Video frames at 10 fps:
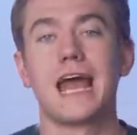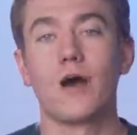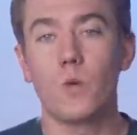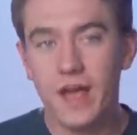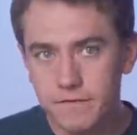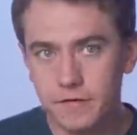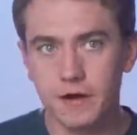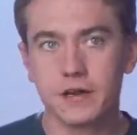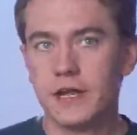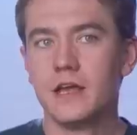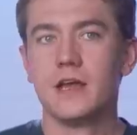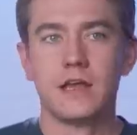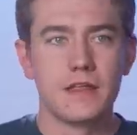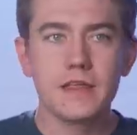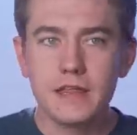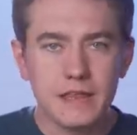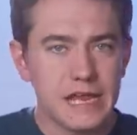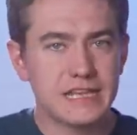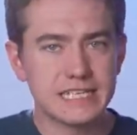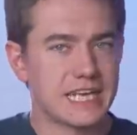However,
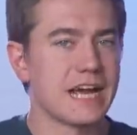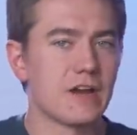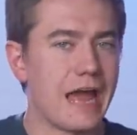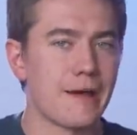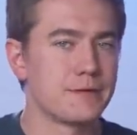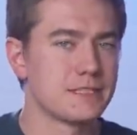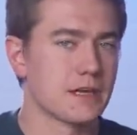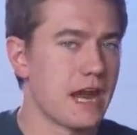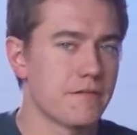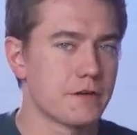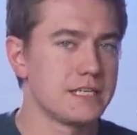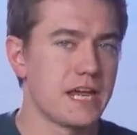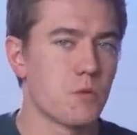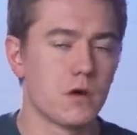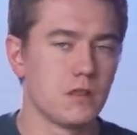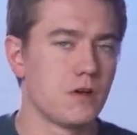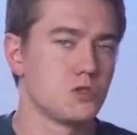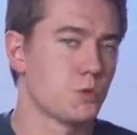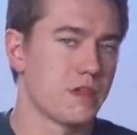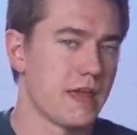if this kind of happens on every day one
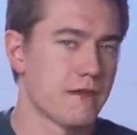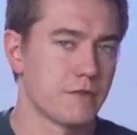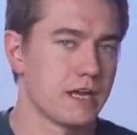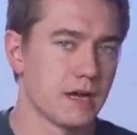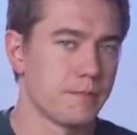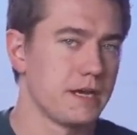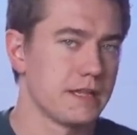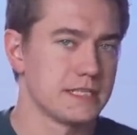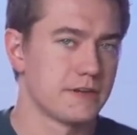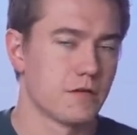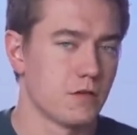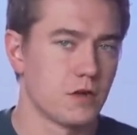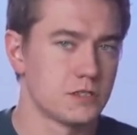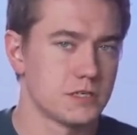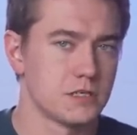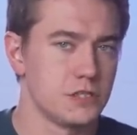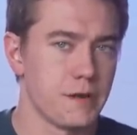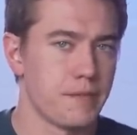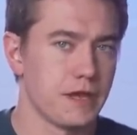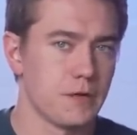launch with every company that's ever launched a
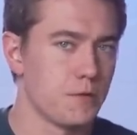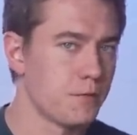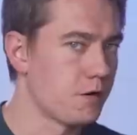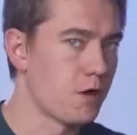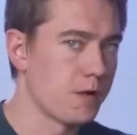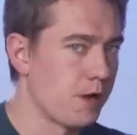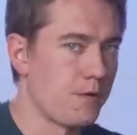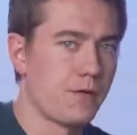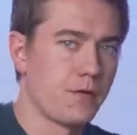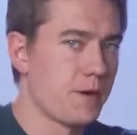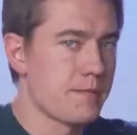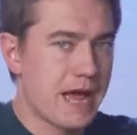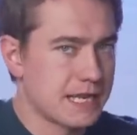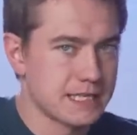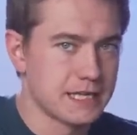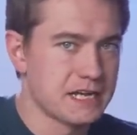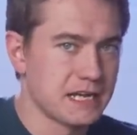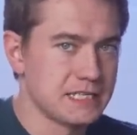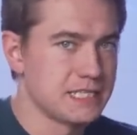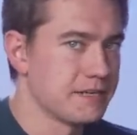GPU, going all the way back to the
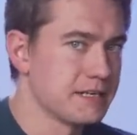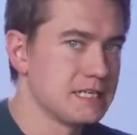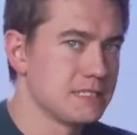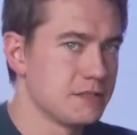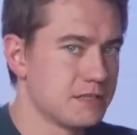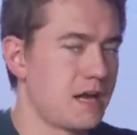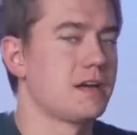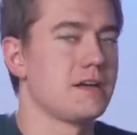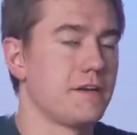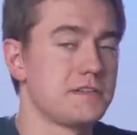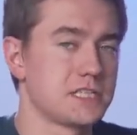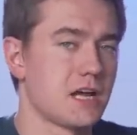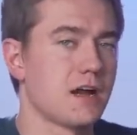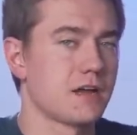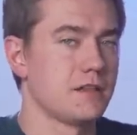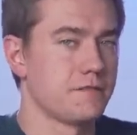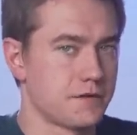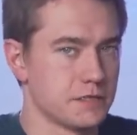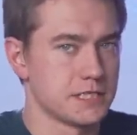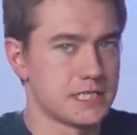9 series, there's not enough stock on the
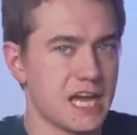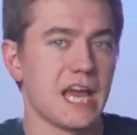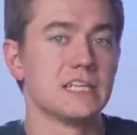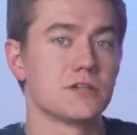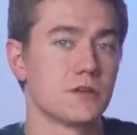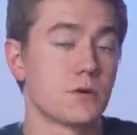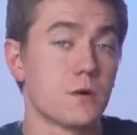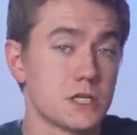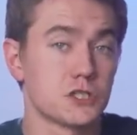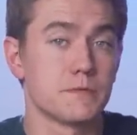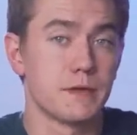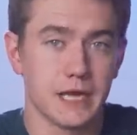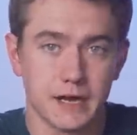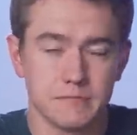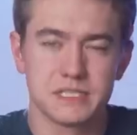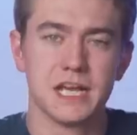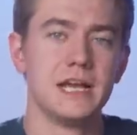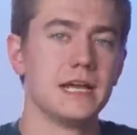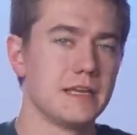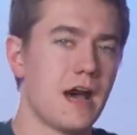first day. So the question becomes
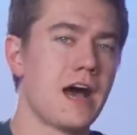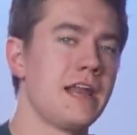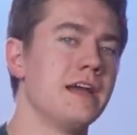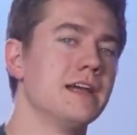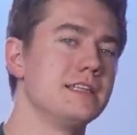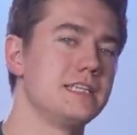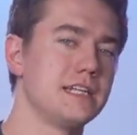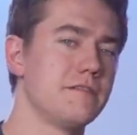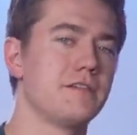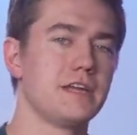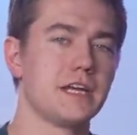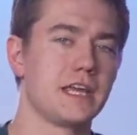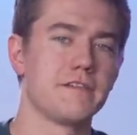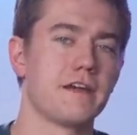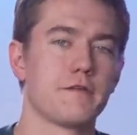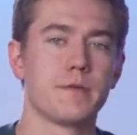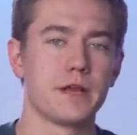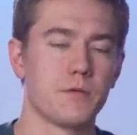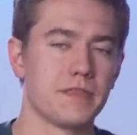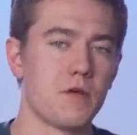not did Nvidia give
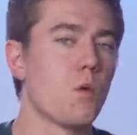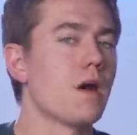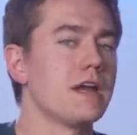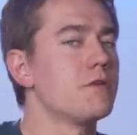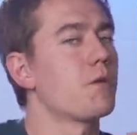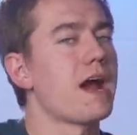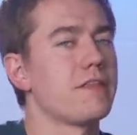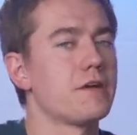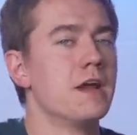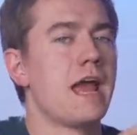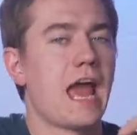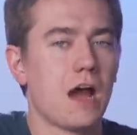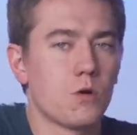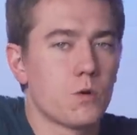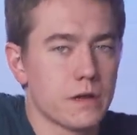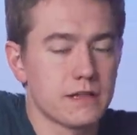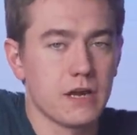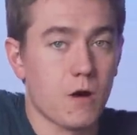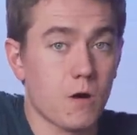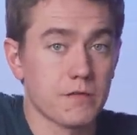everybody what they wanted? Rather, how
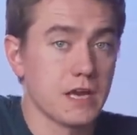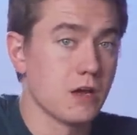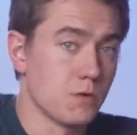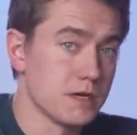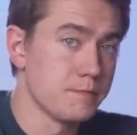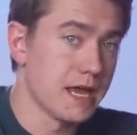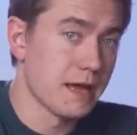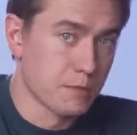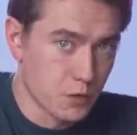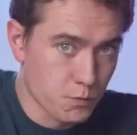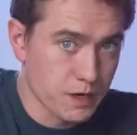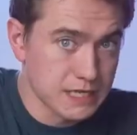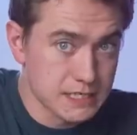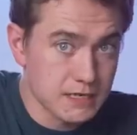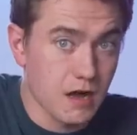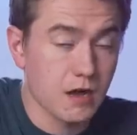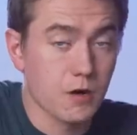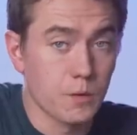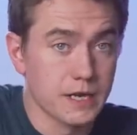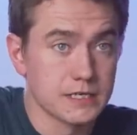quickly are they going to be able to restock?
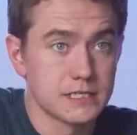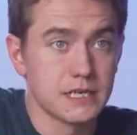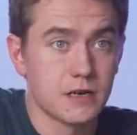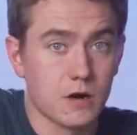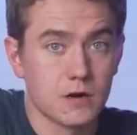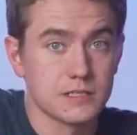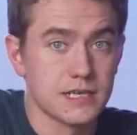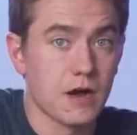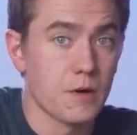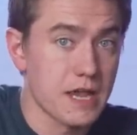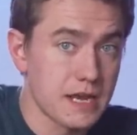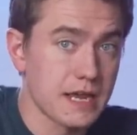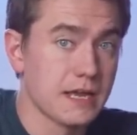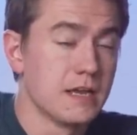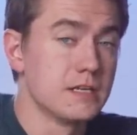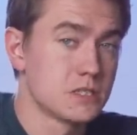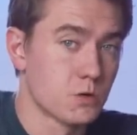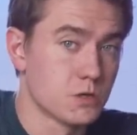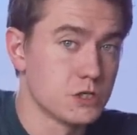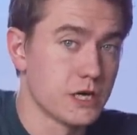Are we going to see cards now hitting
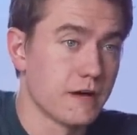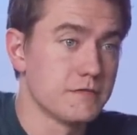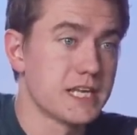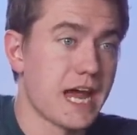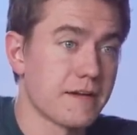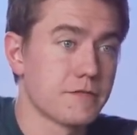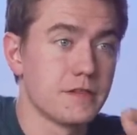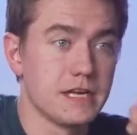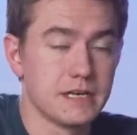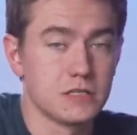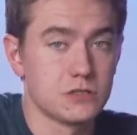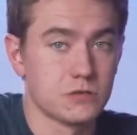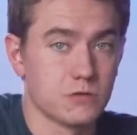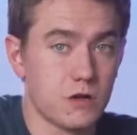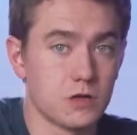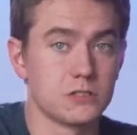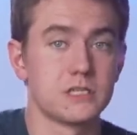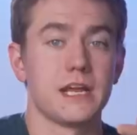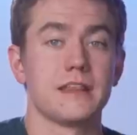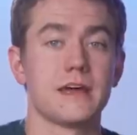store shelves after the initial
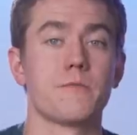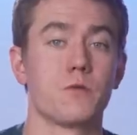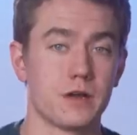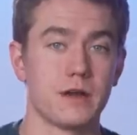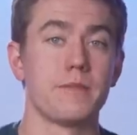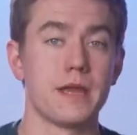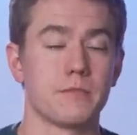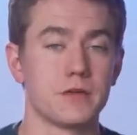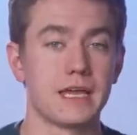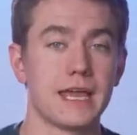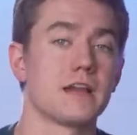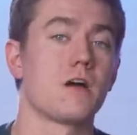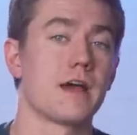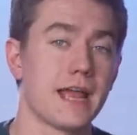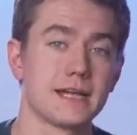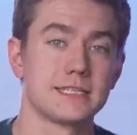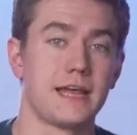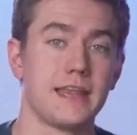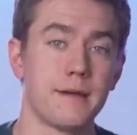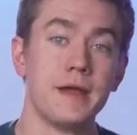launch date that we're going to be able to get our hands
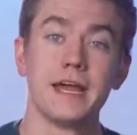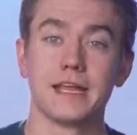on them?